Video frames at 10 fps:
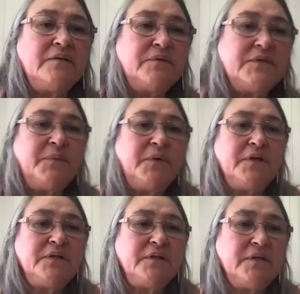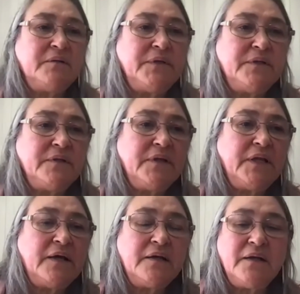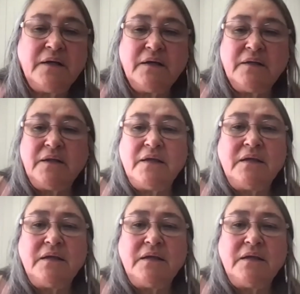respond a little bit to that. Like, I think